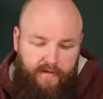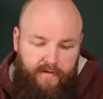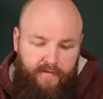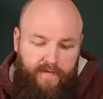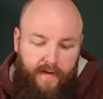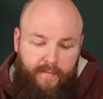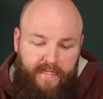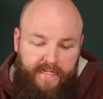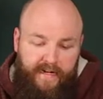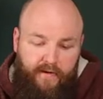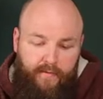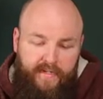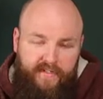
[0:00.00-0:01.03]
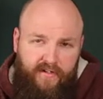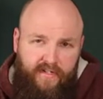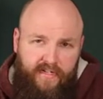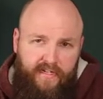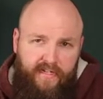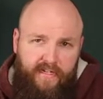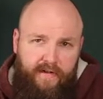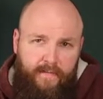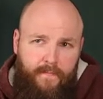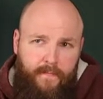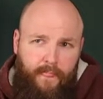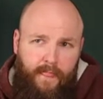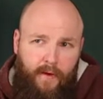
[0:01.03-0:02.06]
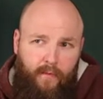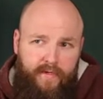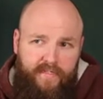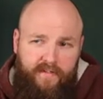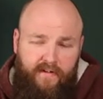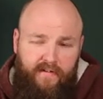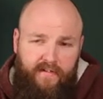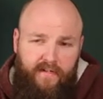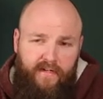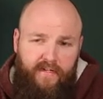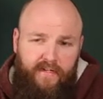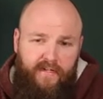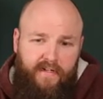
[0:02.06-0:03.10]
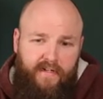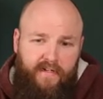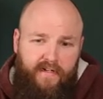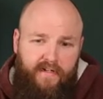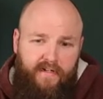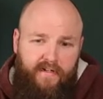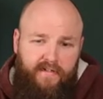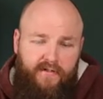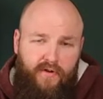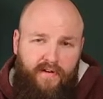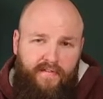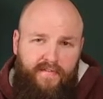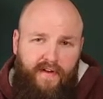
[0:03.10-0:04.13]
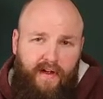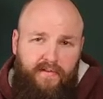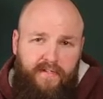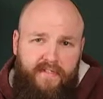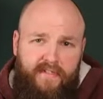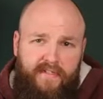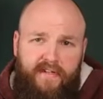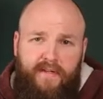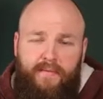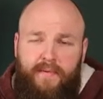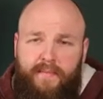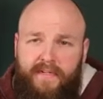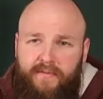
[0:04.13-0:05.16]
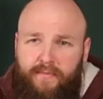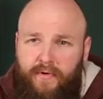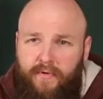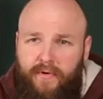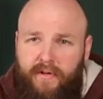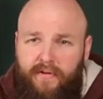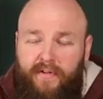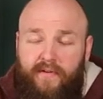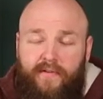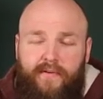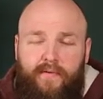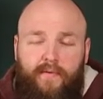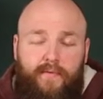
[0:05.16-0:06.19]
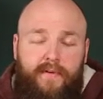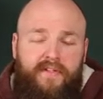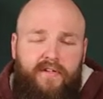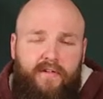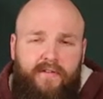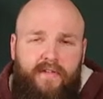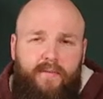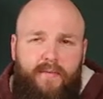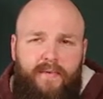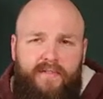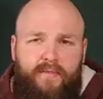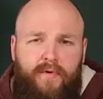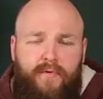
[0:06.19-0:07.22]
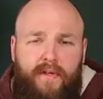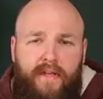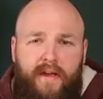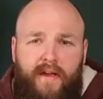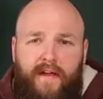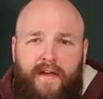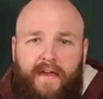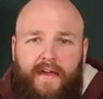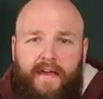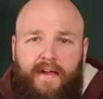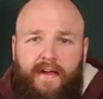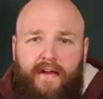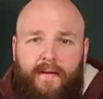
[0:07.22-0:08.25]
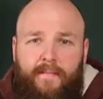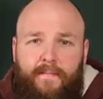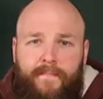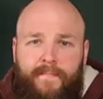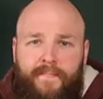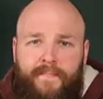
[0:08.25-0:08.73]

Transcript: the family that originally was thought to have founded the Timmermans Brewery or the original Timmermans Brewery, um,